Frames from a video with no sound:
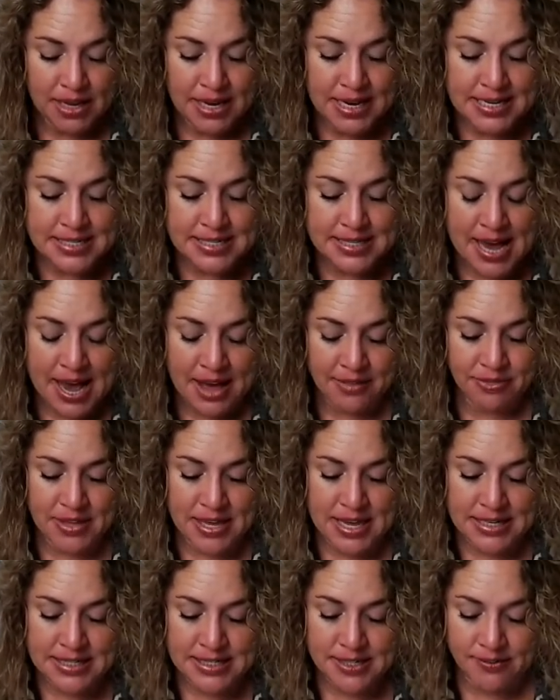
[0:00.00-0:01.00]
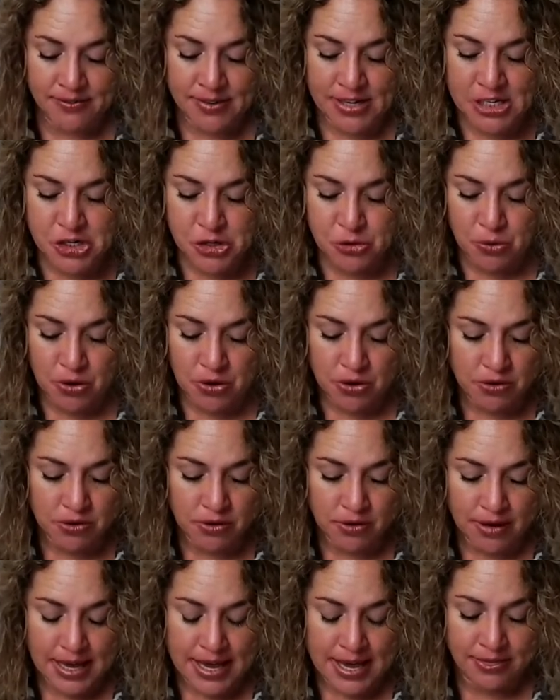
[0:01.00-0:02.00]
is that the
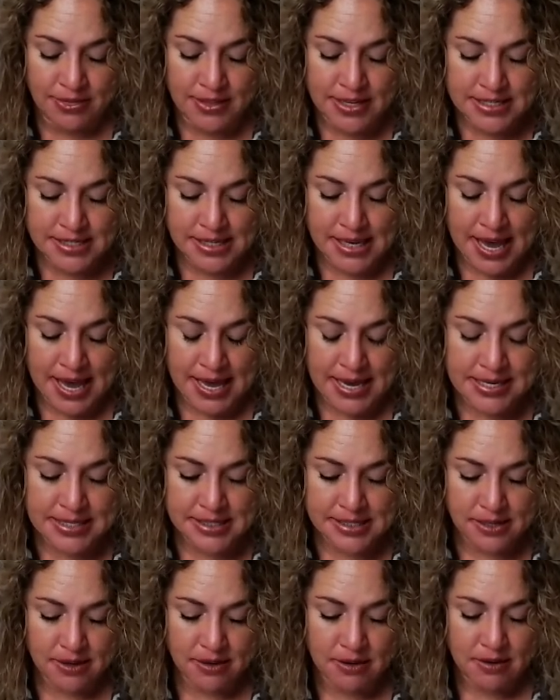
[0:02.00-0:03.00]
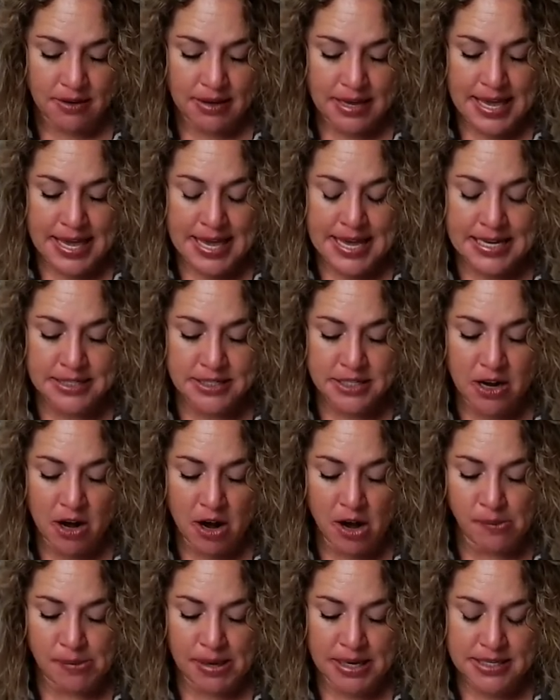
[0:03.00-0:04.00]
individual, in this case, Ian
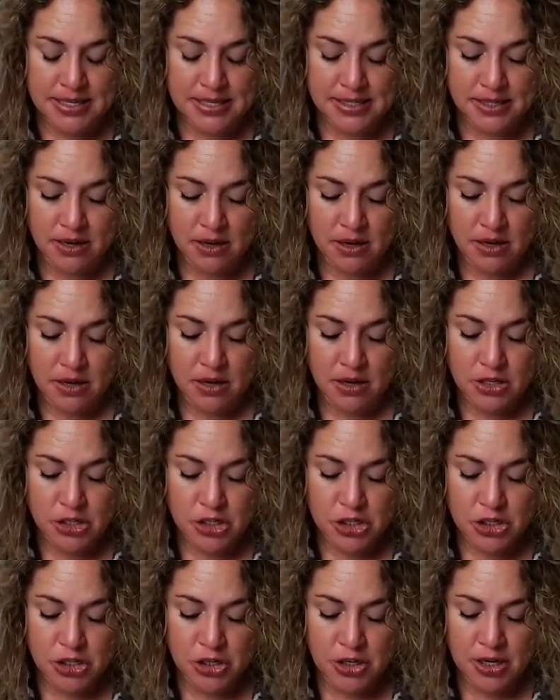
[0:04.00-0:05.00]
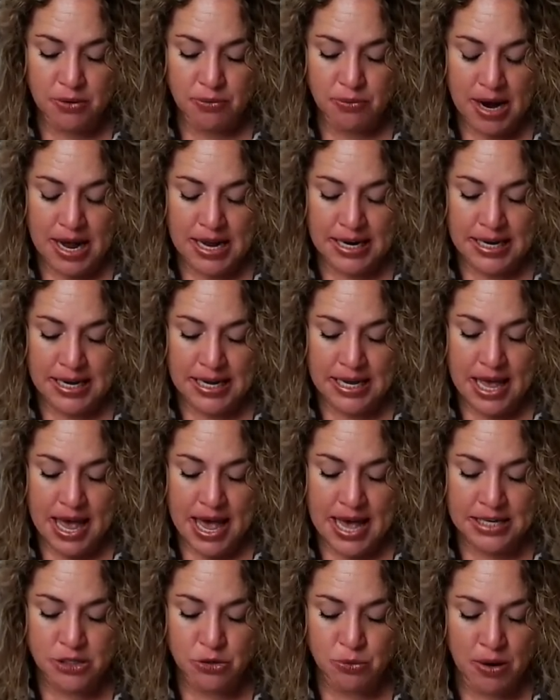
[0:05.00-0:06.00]
Thomas, stood ready
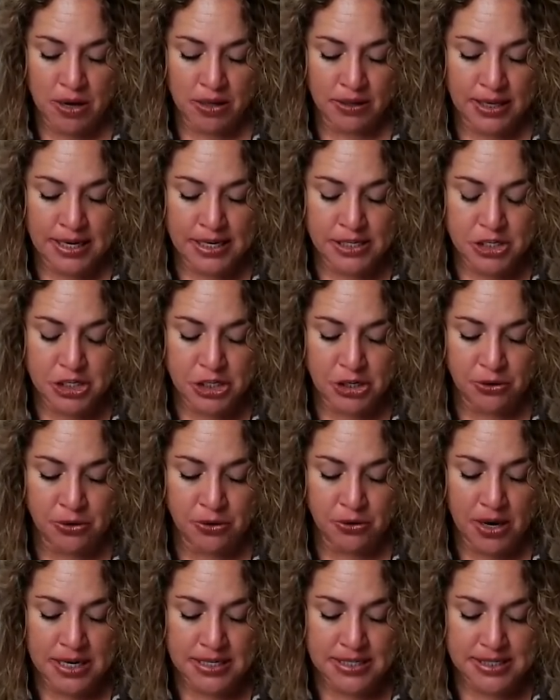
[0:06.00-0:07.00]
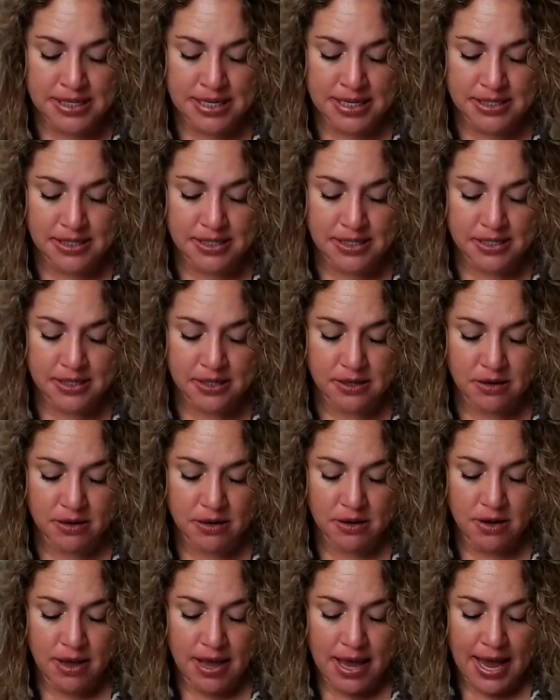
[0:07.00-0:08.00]
and willing to assist,
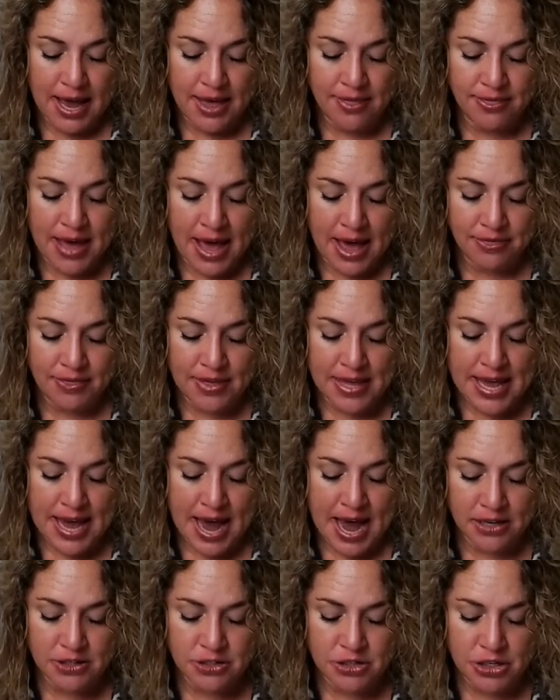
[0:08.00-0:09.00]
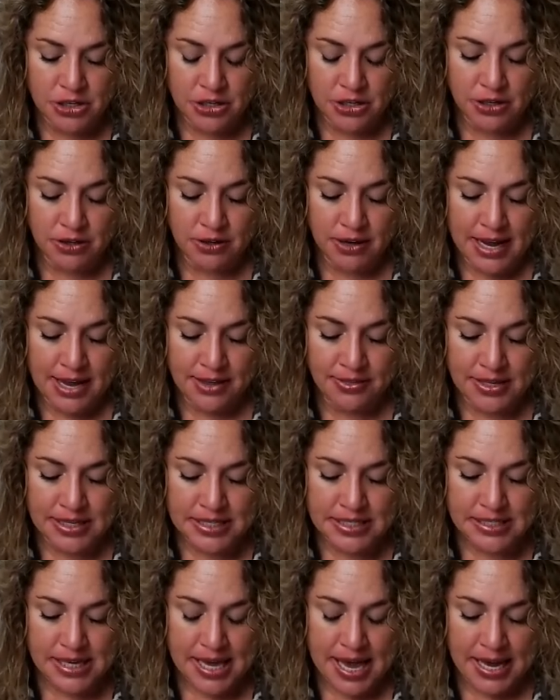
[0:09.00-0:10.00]
and that the actor, in
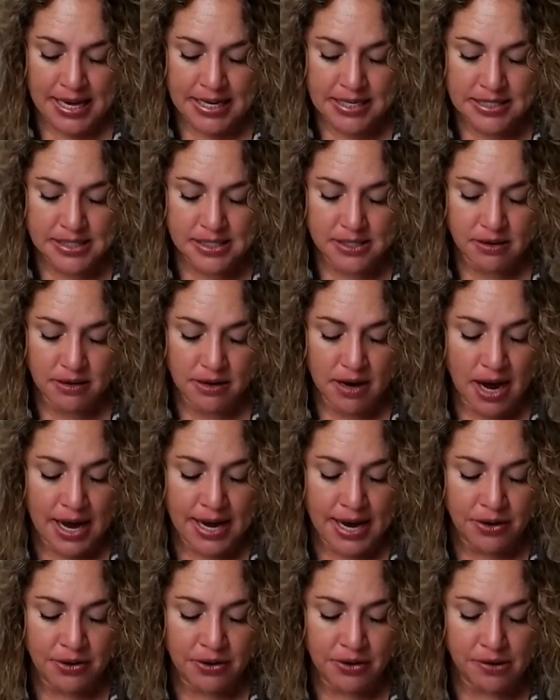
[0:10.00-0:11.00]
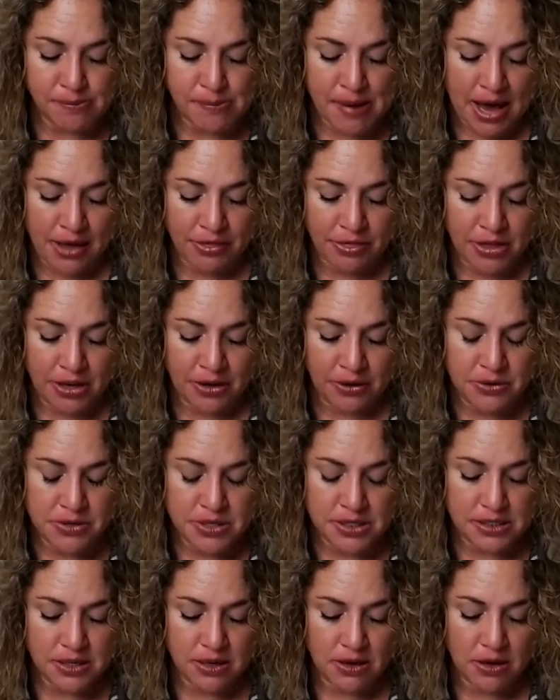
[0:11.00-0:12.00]
this case, Kyle
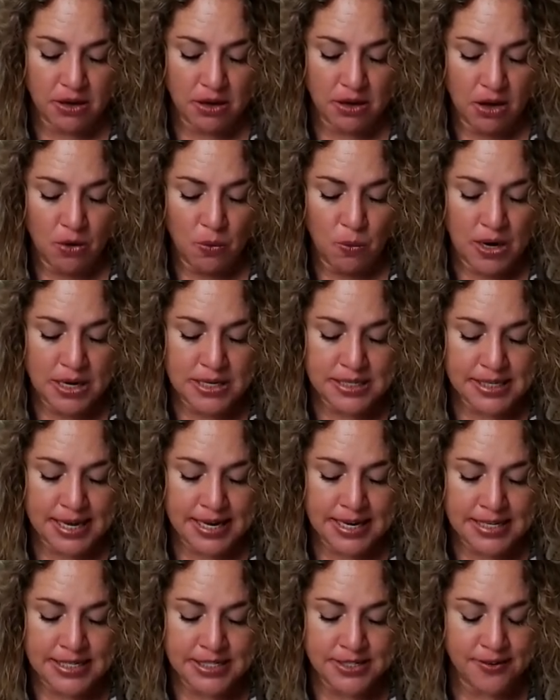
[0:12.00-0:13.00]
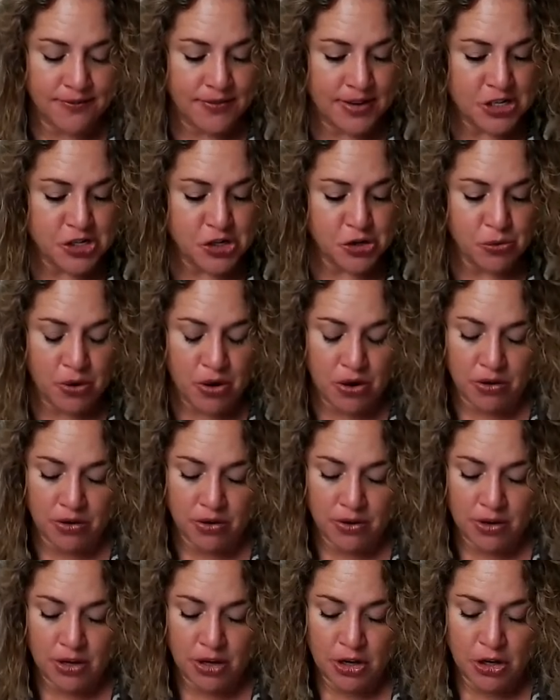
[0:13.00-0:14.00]
Matthews, was an
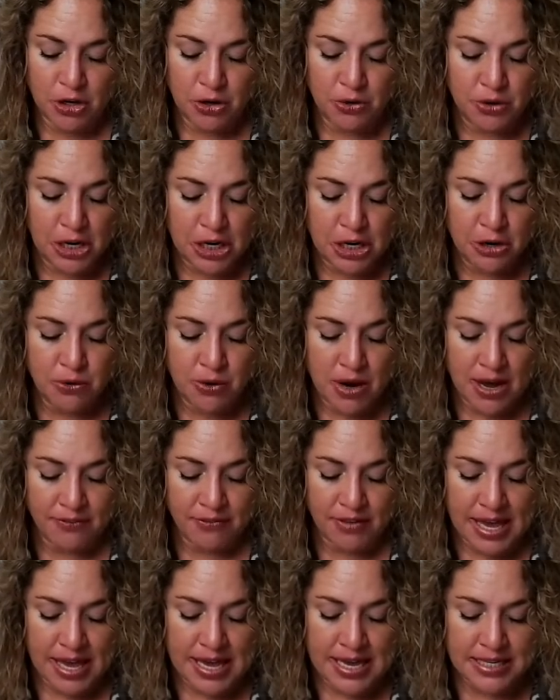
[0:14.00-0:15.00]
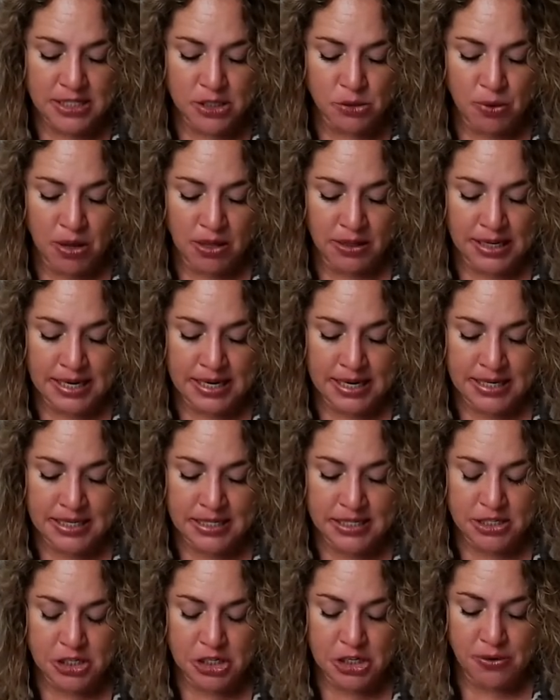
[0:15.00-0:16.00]
individual who knew of Ian's
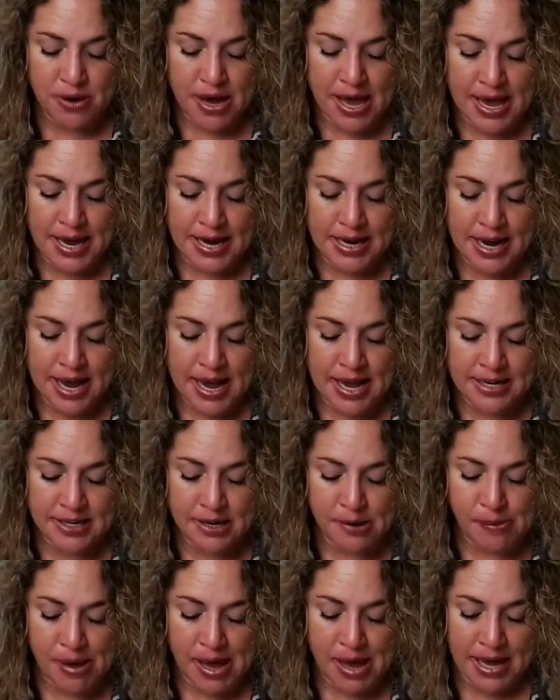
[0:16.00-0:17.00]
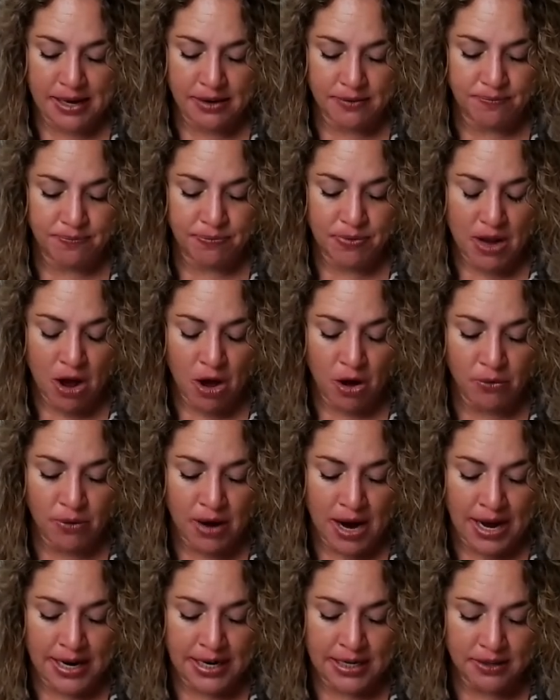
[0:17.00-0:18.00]
willingness to aid and abet. All
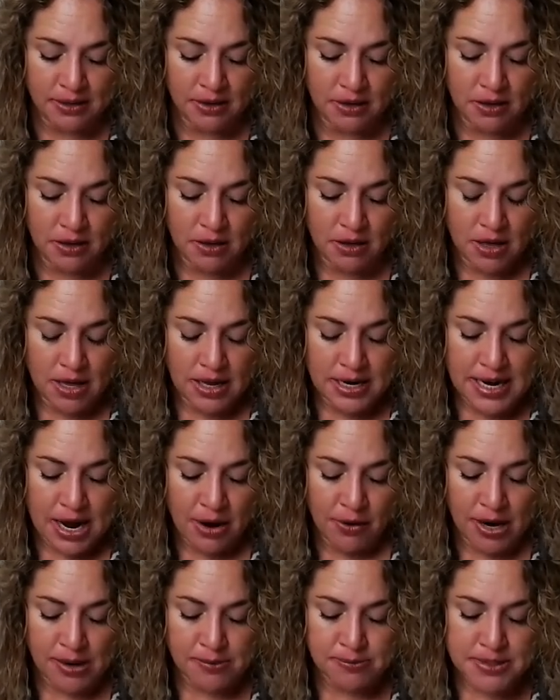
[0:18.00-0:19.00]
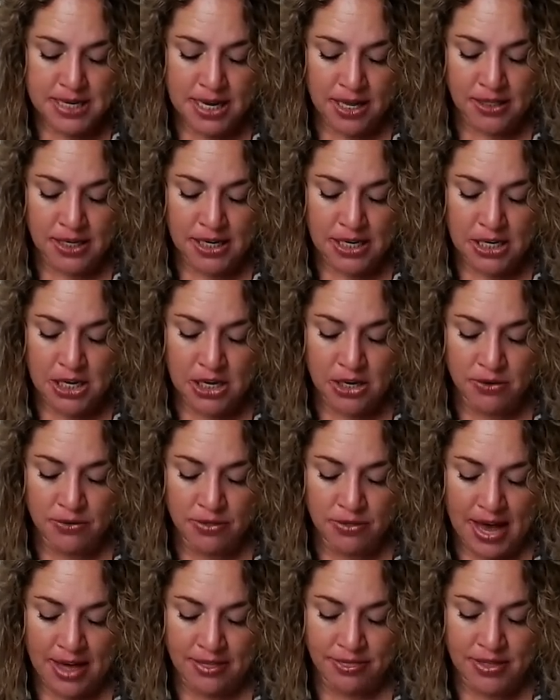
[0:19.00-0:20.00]
right? Now I'm telling you
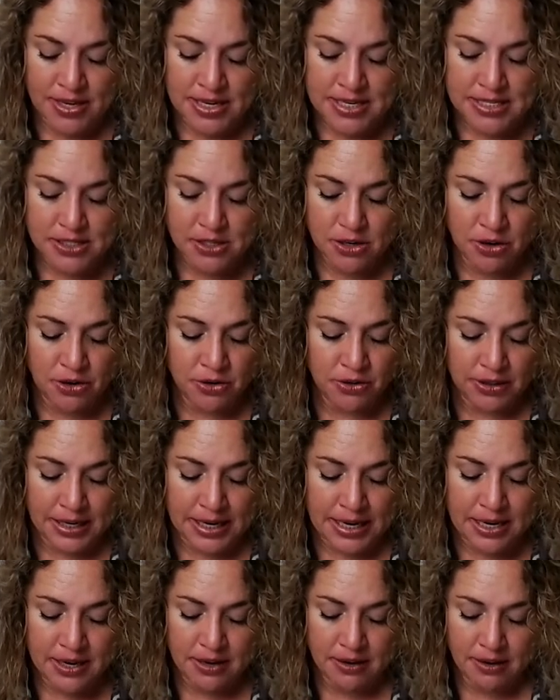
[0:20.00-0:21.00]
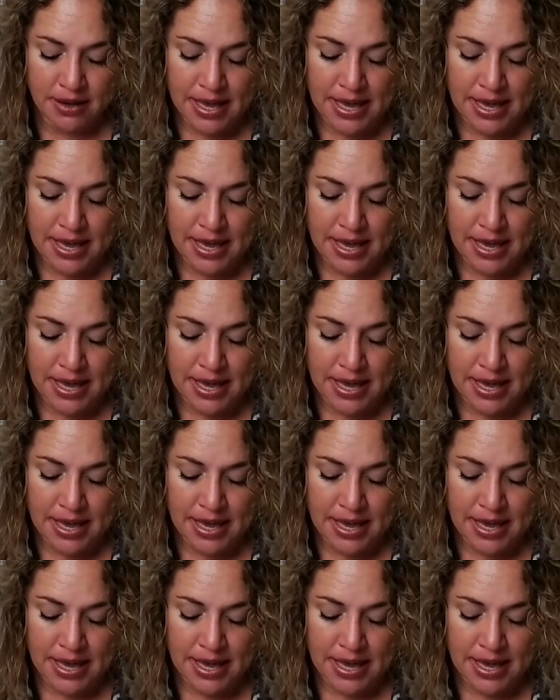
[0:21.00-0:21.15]
that this early,